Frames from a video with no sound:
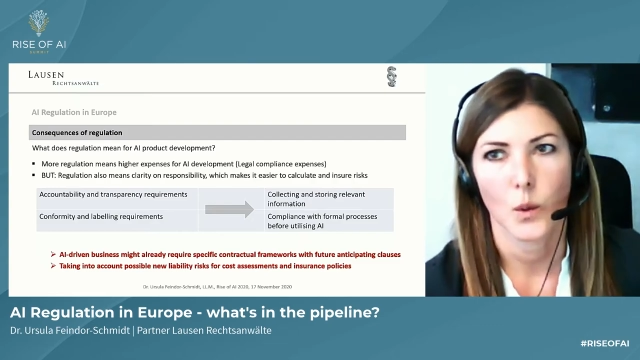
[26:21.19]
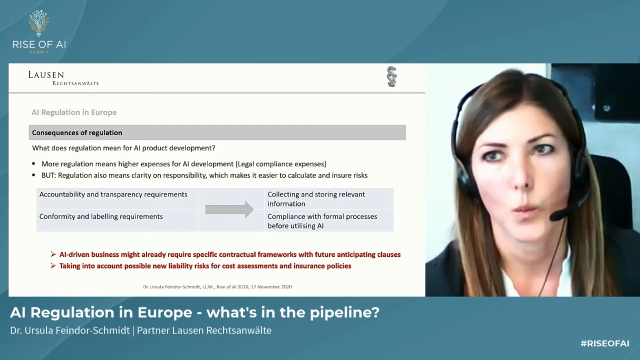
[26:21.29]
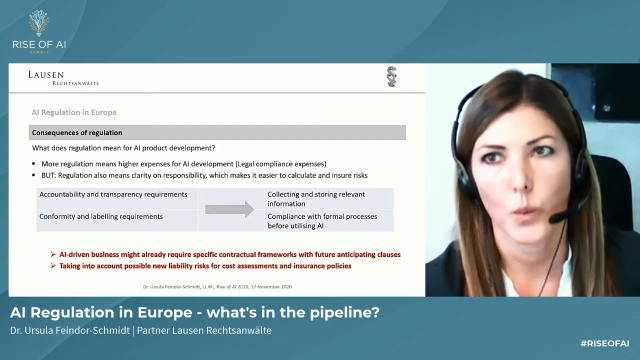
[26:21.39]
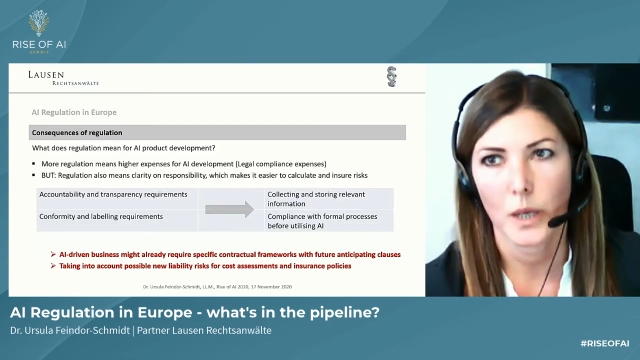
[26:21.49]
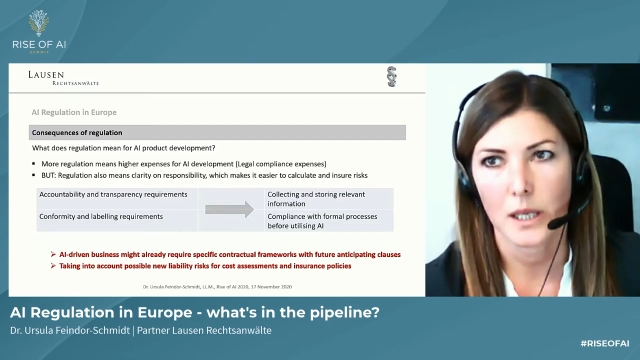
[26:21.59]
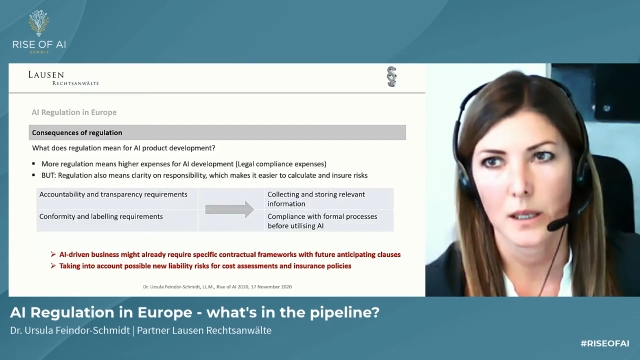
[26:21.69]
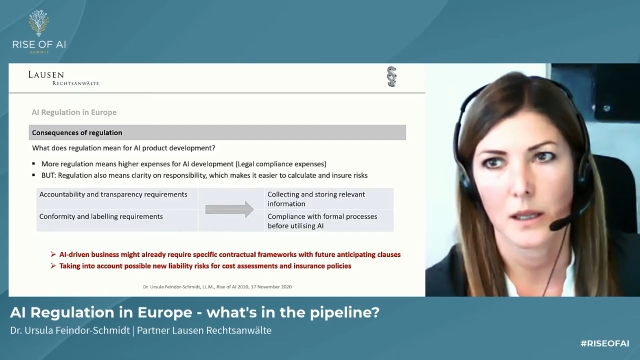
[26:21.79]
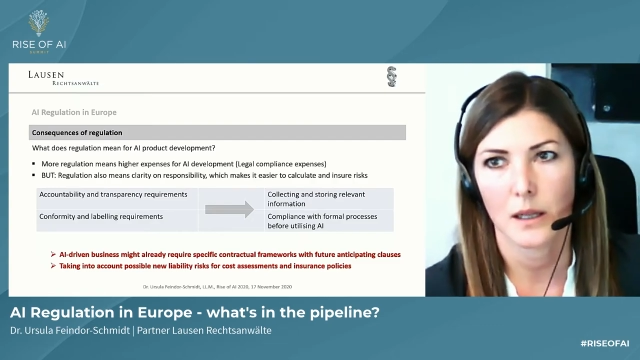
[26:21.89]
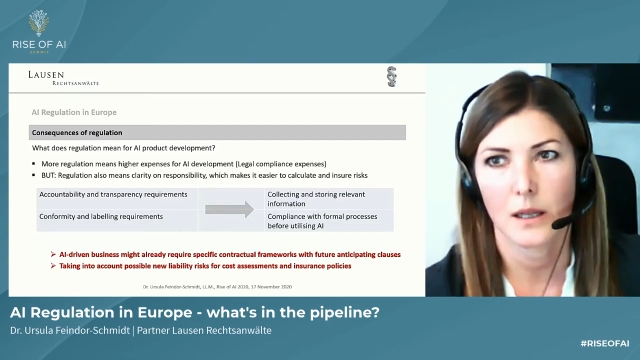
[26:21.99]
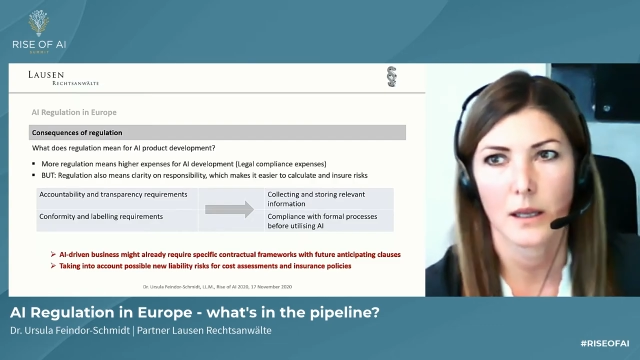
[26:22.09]
will
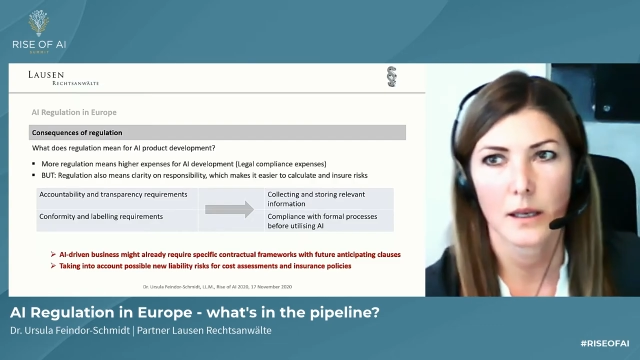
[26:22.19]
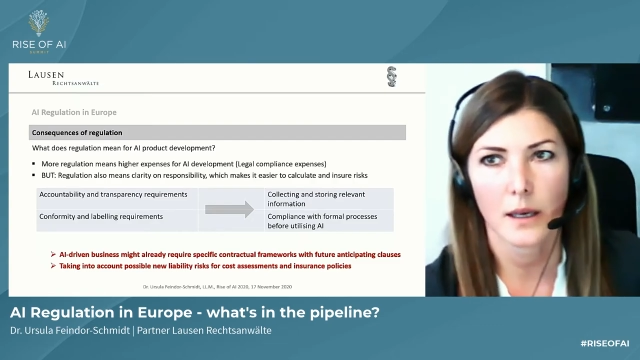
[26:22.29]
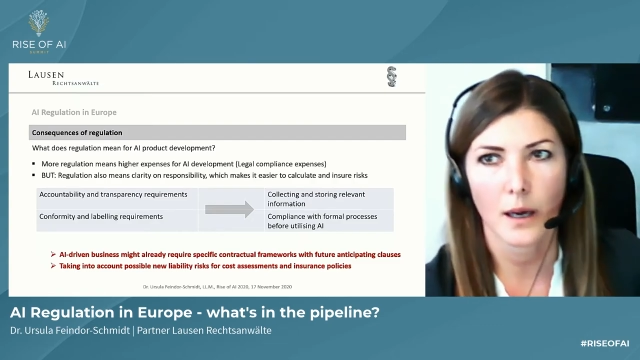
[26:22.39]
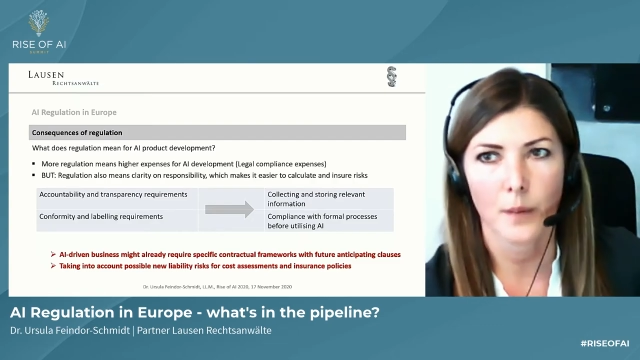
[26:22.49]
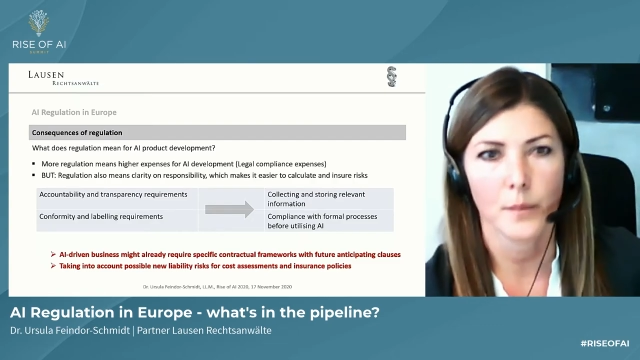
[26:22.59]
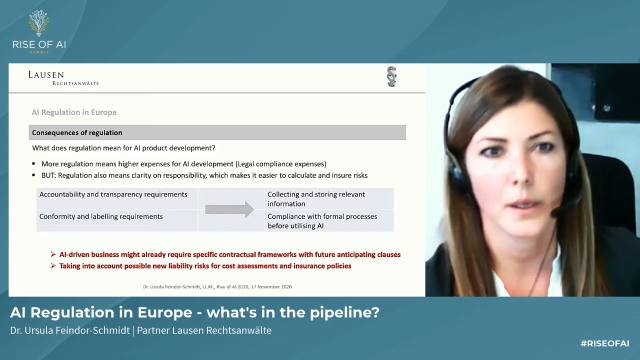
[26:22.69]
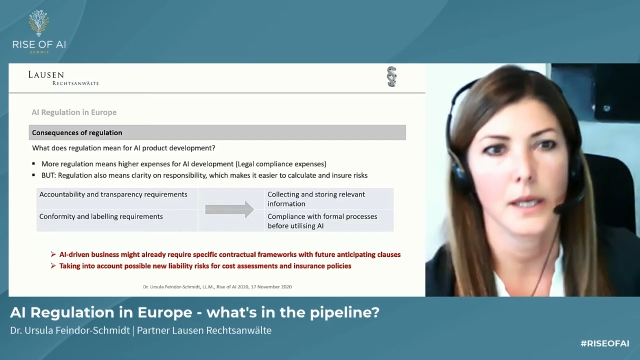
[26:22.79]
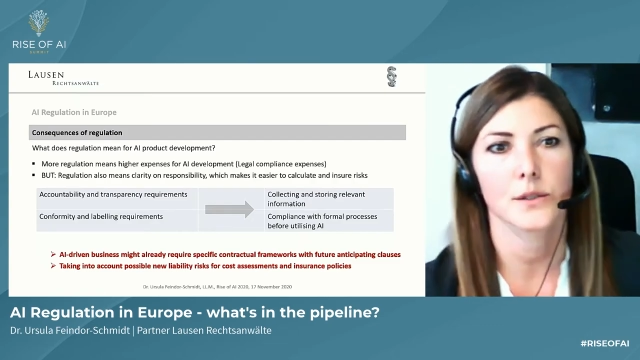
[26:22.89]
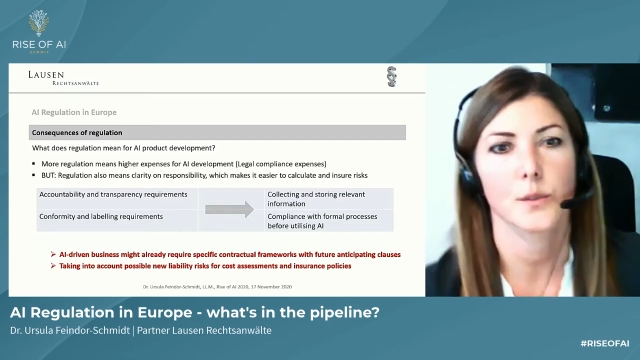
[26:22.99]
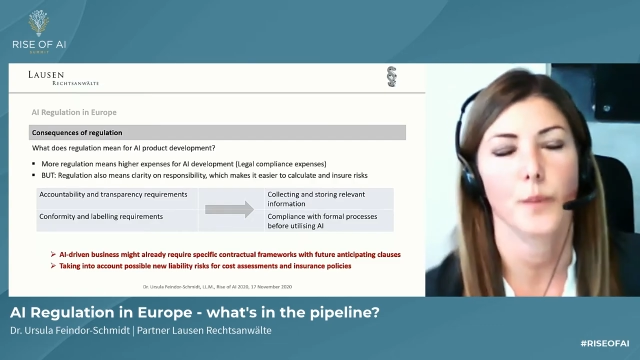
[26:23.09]
come
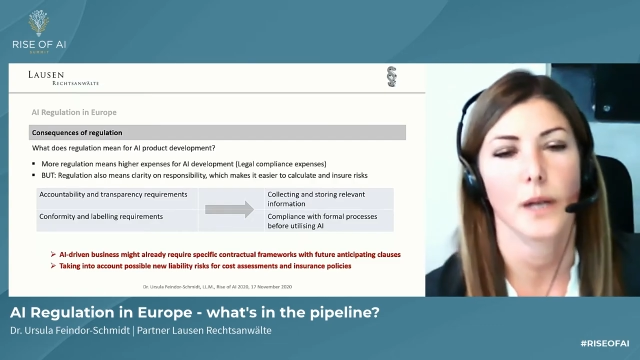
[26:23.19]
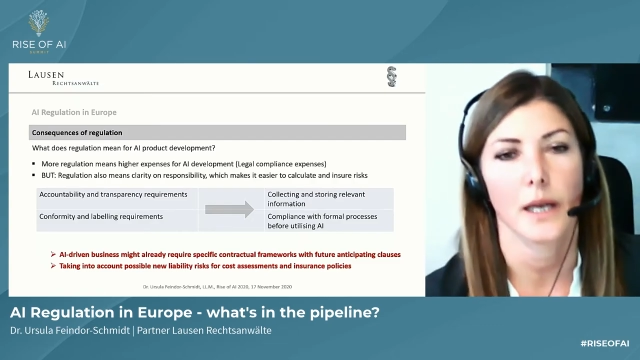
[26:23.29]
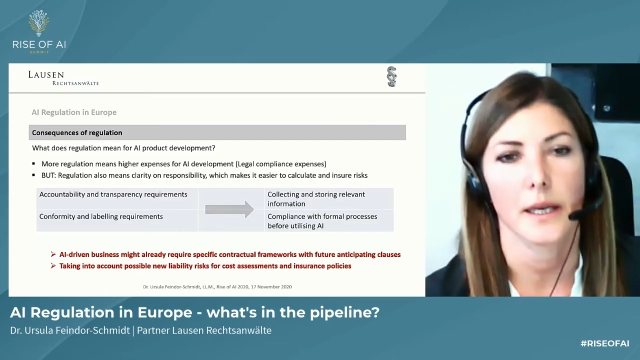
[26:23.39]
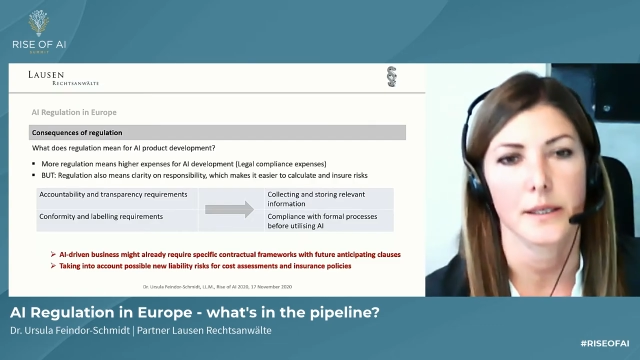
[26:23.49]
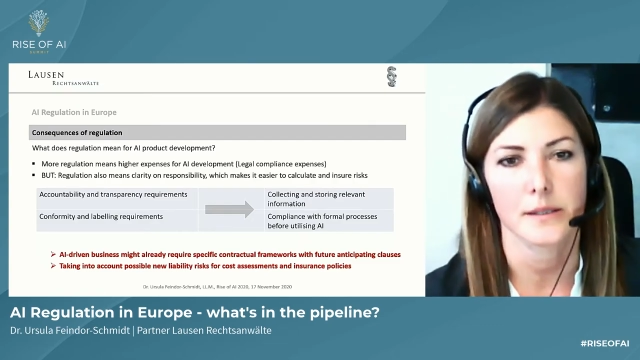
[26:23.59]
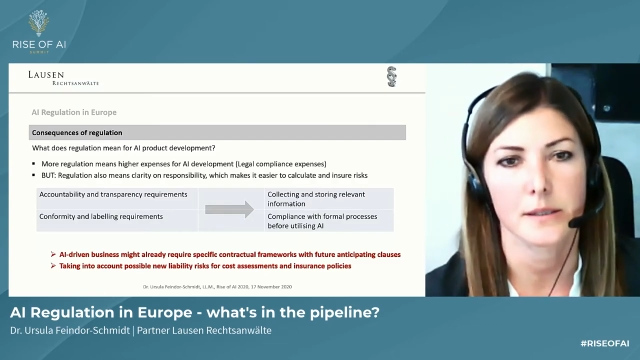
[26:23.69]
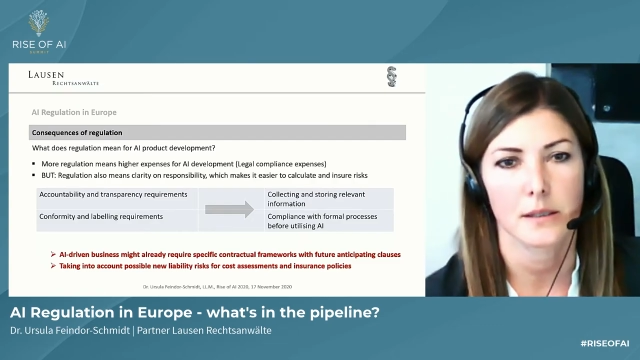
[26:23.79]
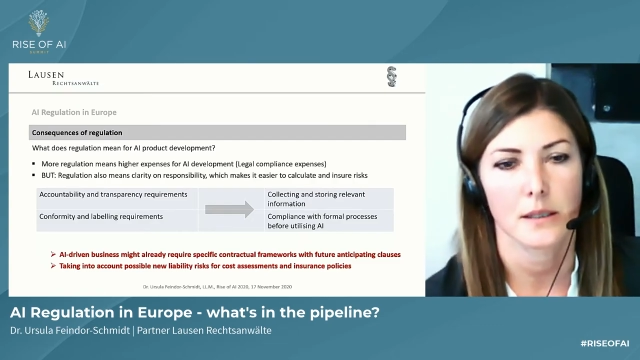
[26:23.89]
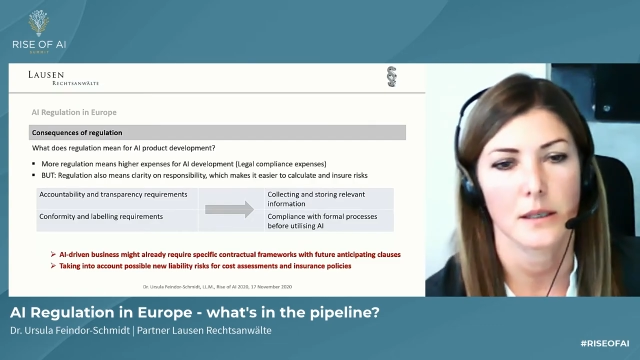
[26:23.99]
into place